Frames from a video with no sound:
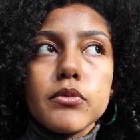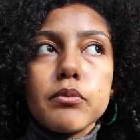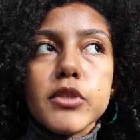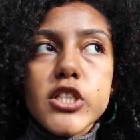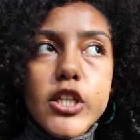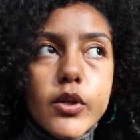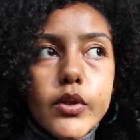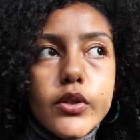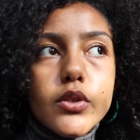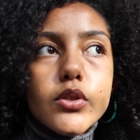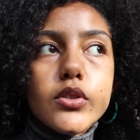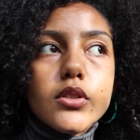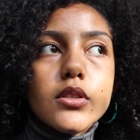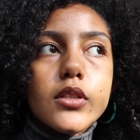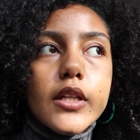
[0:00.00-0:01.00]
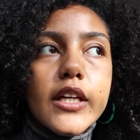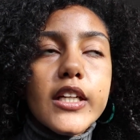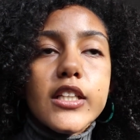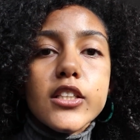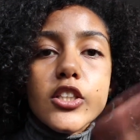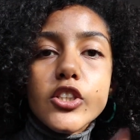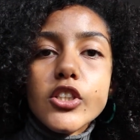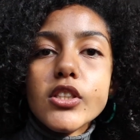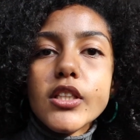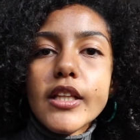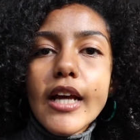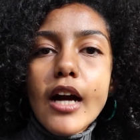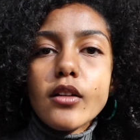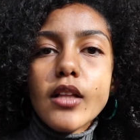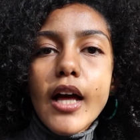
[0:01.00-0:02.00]
materials in addition to
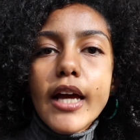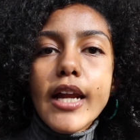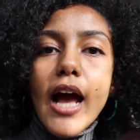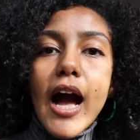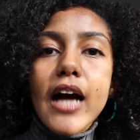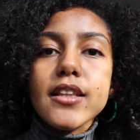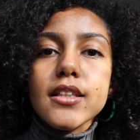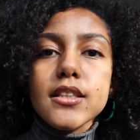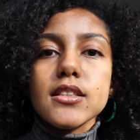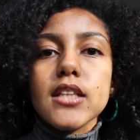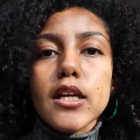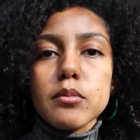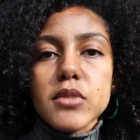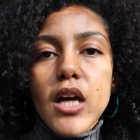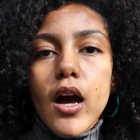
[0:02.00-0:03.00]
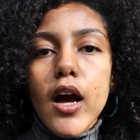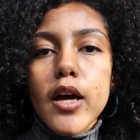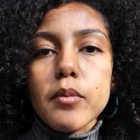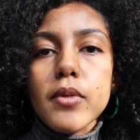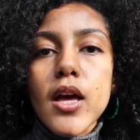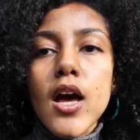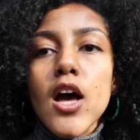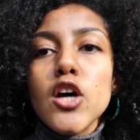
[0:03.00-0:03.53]
the outline at the same time.